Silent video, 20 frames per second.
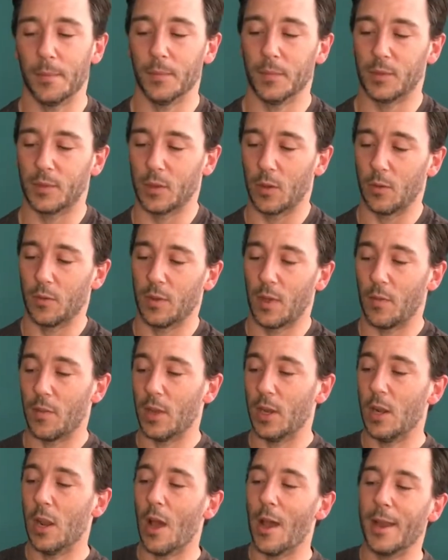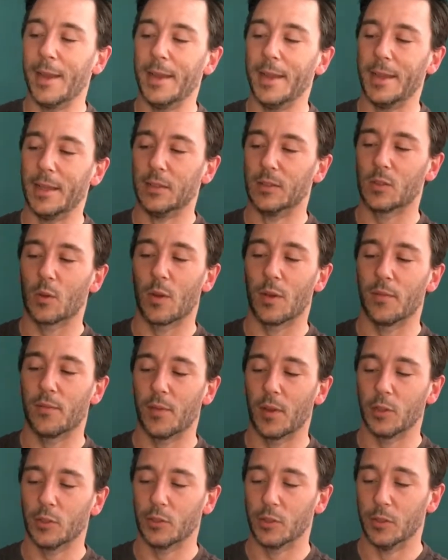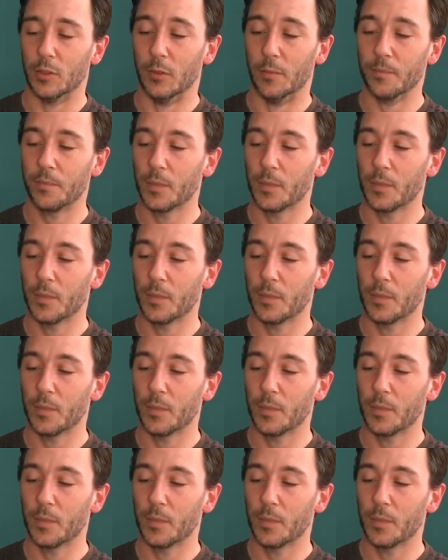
So the lining is quite functional.